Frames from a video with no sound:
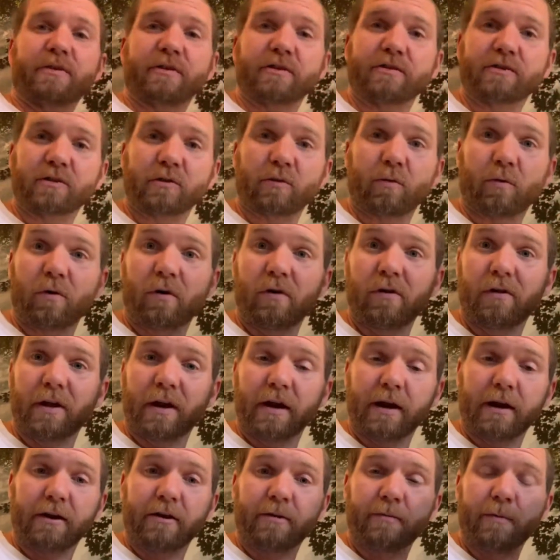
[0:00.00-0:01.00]
the squirrel in.
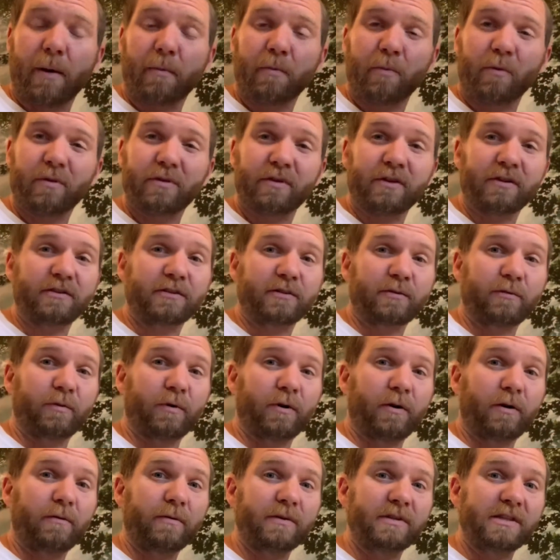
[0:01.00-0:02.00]
Do you remember what the
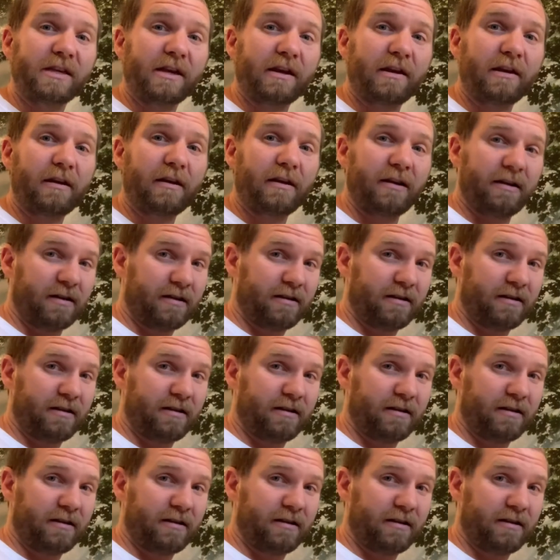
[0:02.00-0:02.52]
squirrel was in?